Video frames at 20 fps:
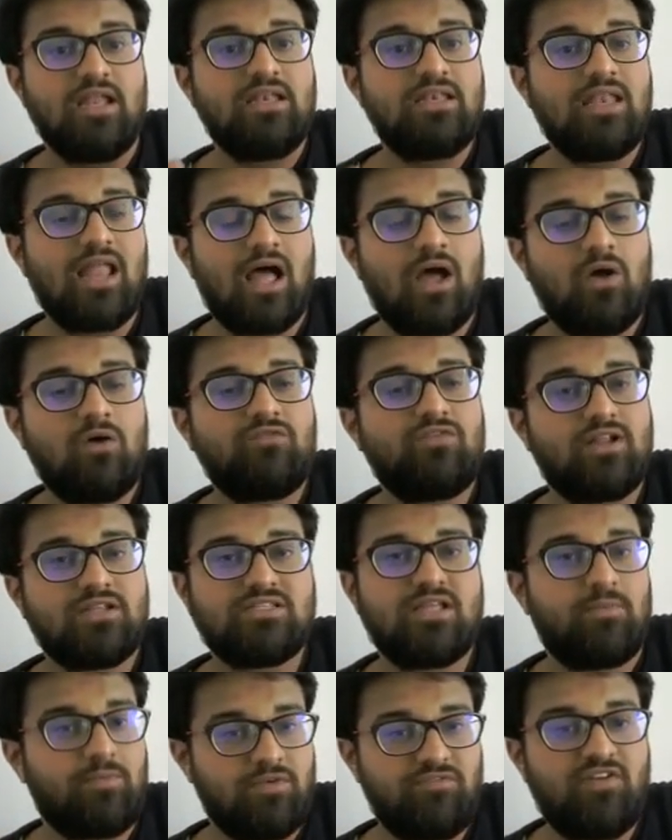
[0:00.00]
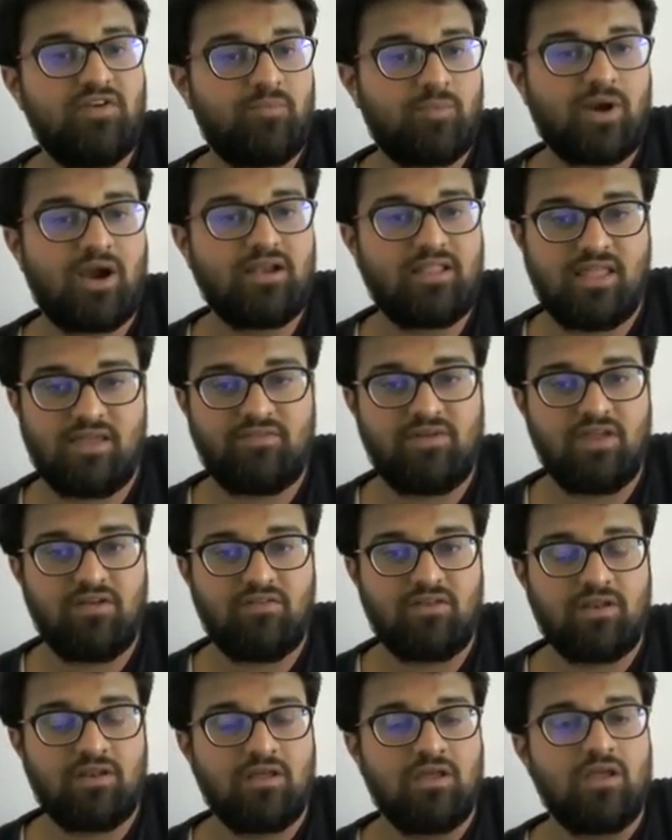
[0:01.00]
Now, for example, Flipkart they have
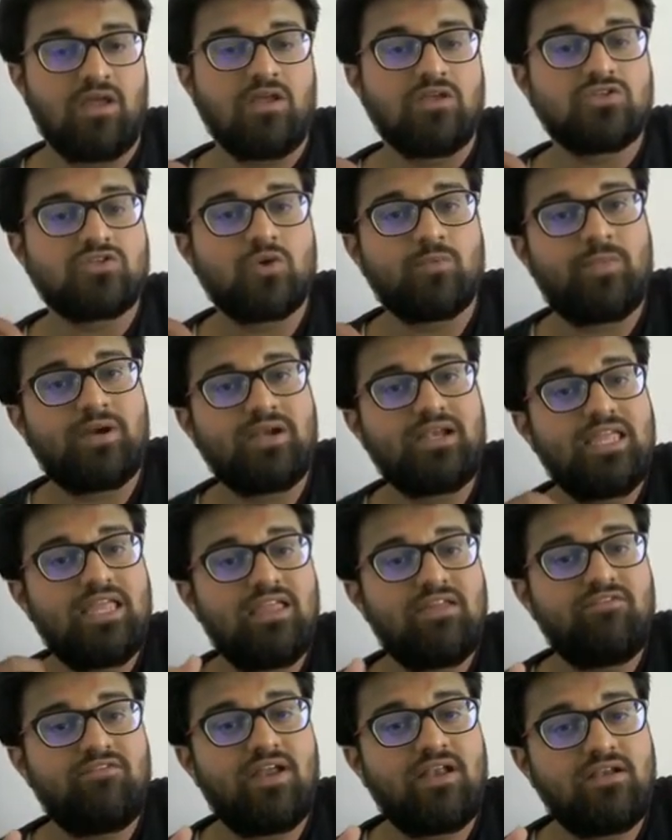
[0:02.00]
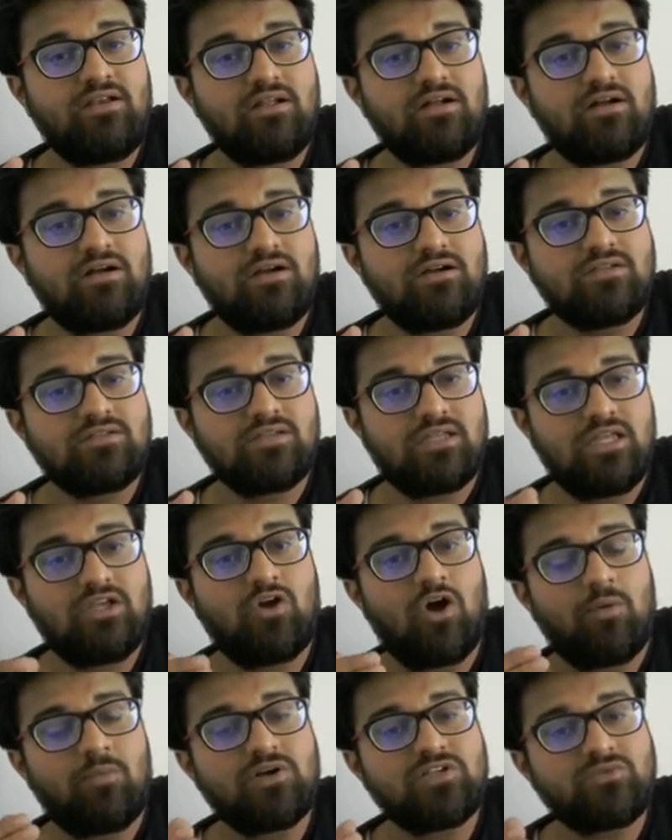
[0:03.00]
given. So, but e-vendors,
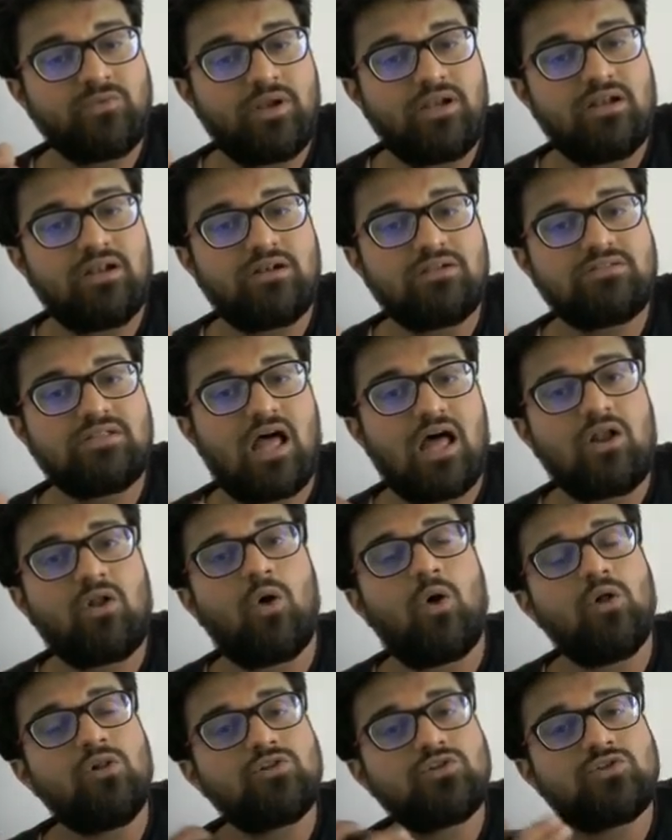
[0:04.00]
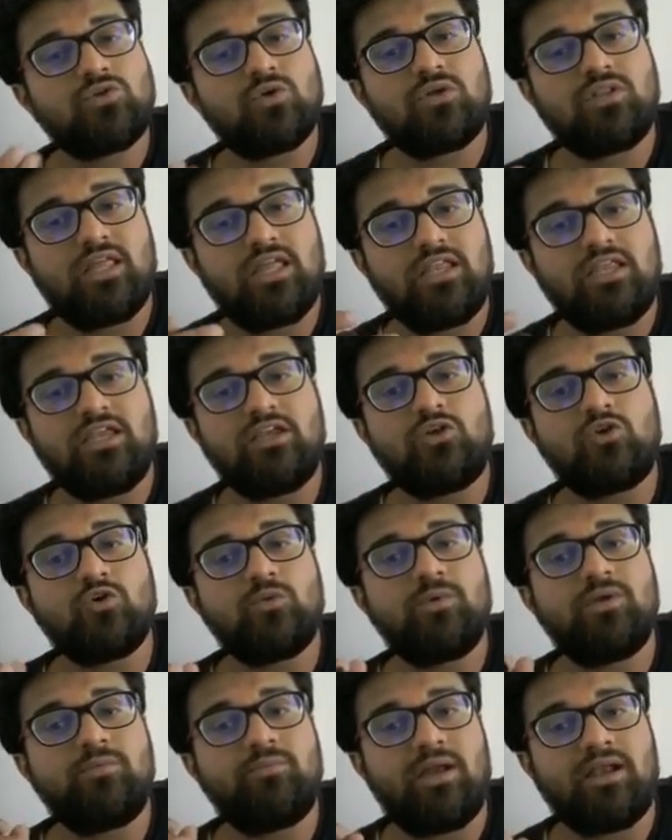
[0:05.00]
e-commerce vendors are also, they need
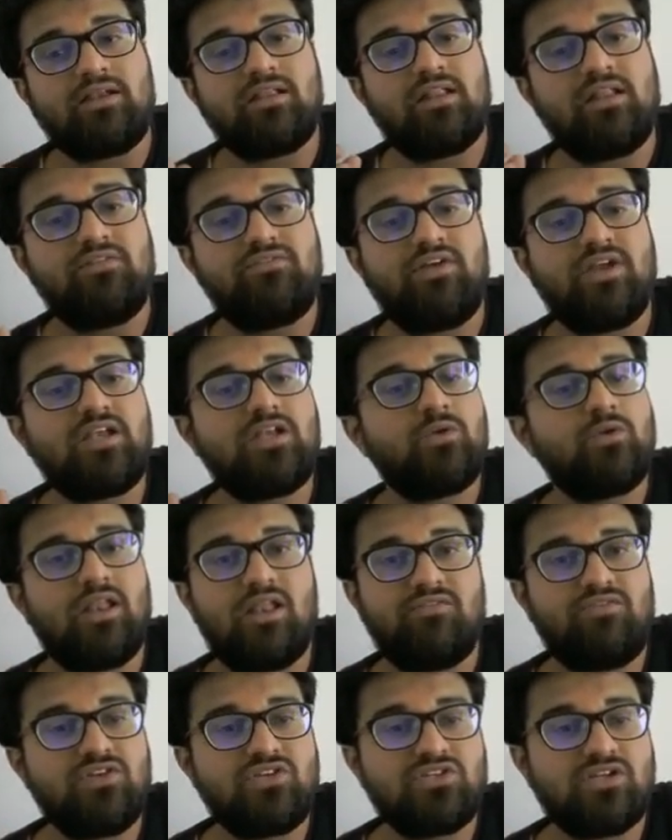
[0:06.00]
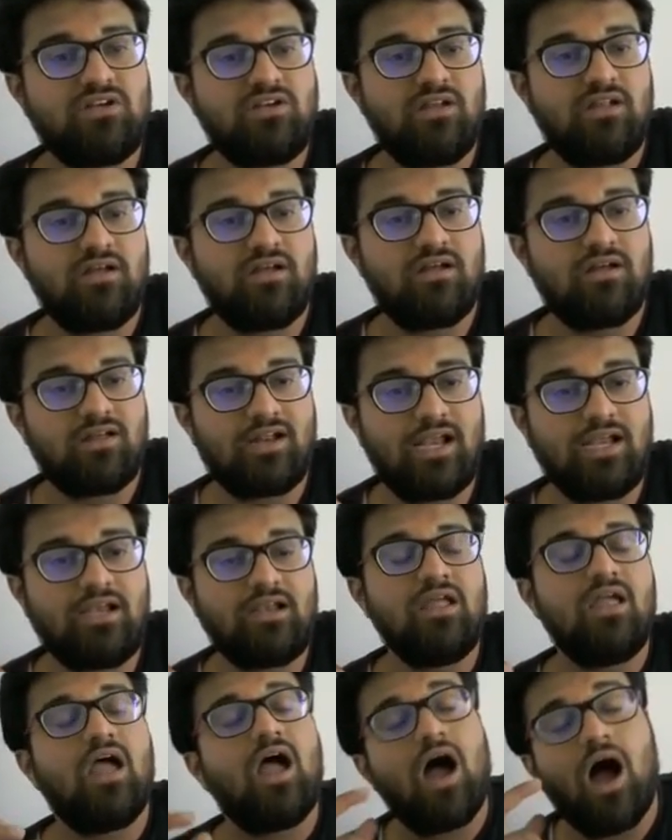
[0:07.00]
to be better, effective and efficient,
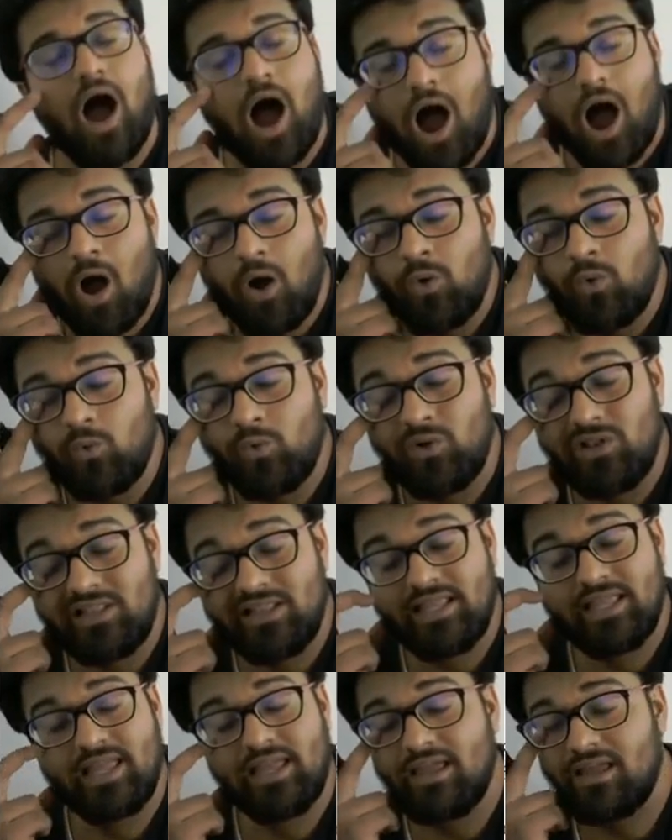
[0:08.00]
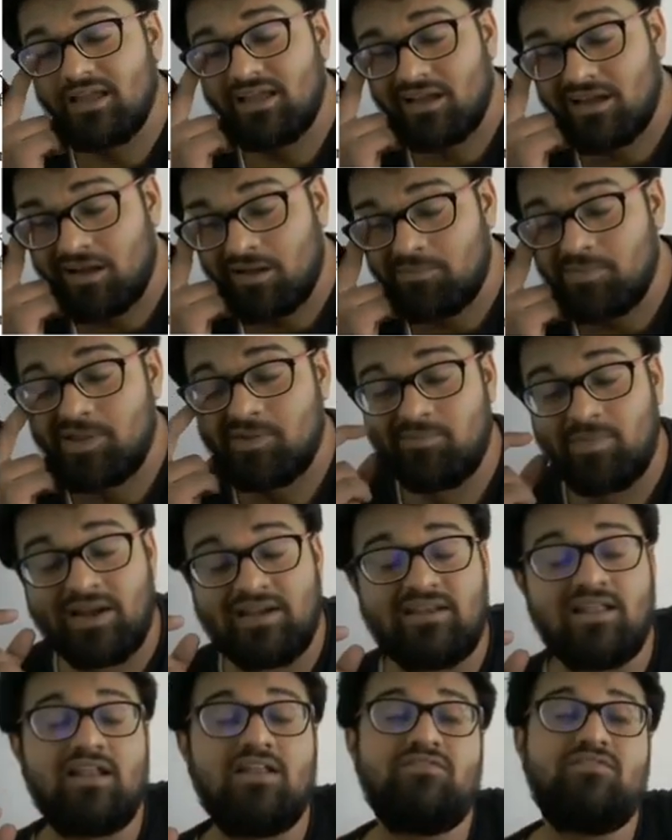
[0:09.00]
right? How will they uh, be
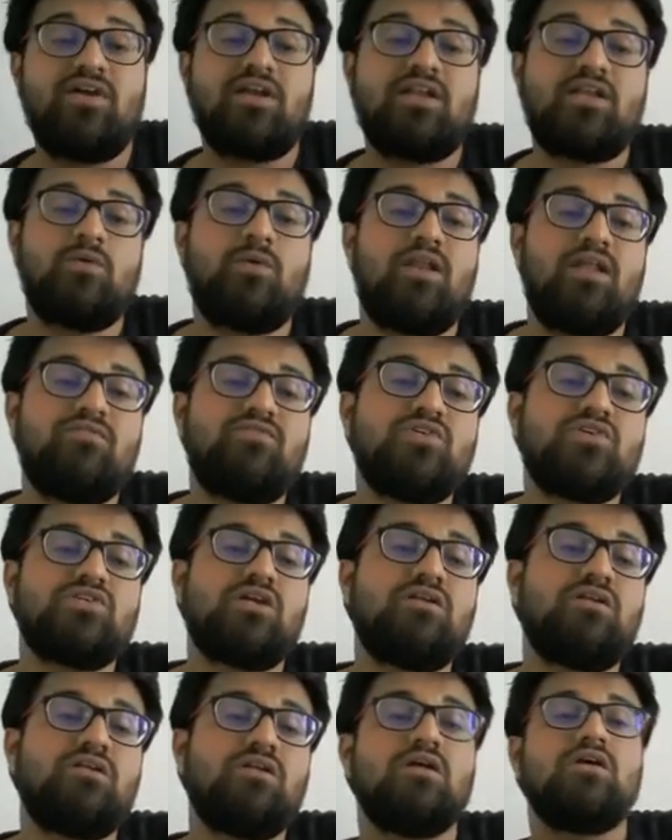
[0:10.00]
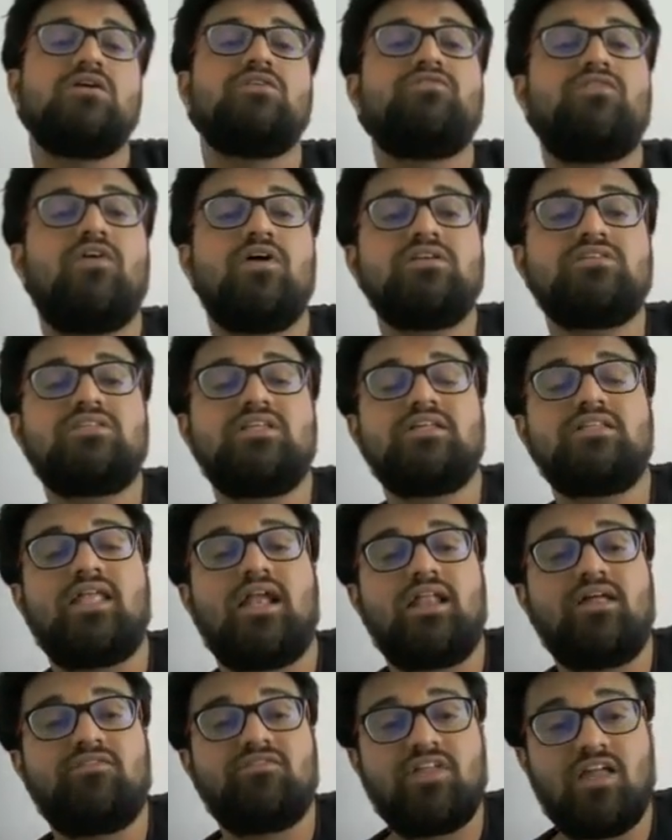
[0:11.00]
better, effective and efficient? First thing
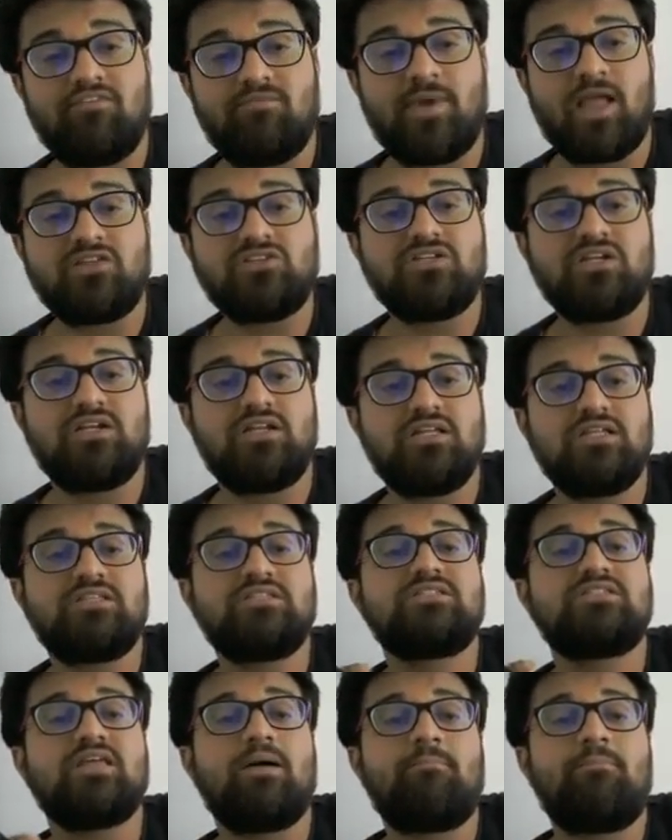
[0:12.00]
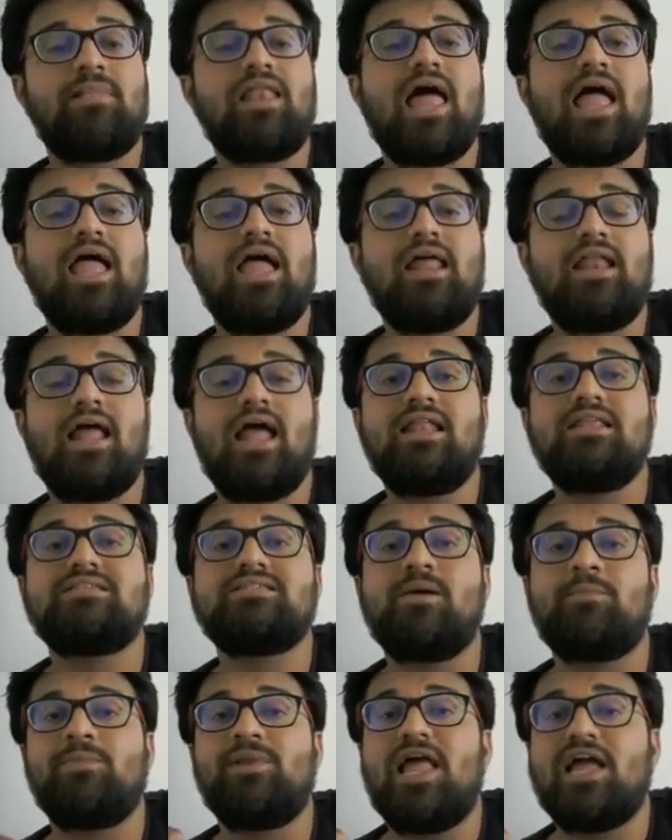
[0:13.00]
that they have mentioned is supplier and
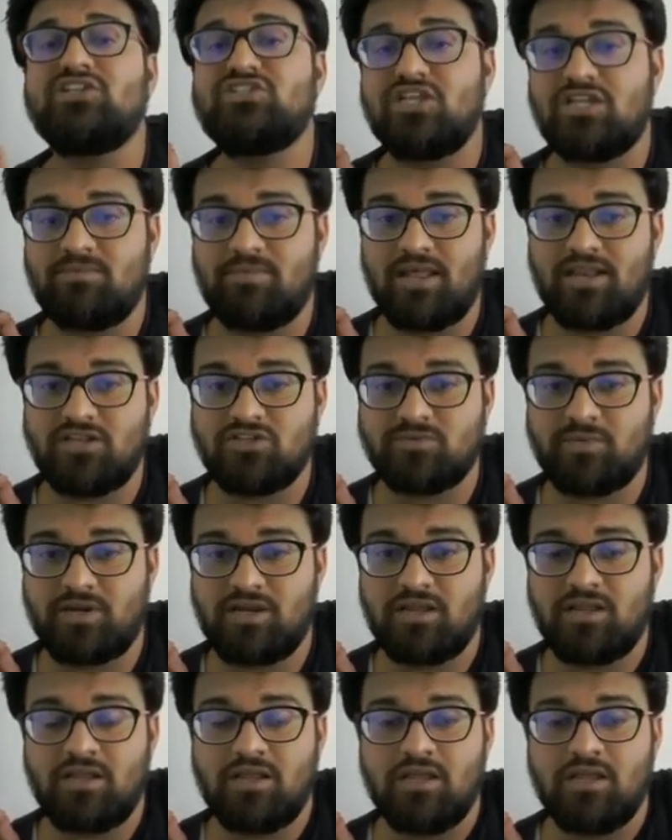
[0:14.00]
supply chain management.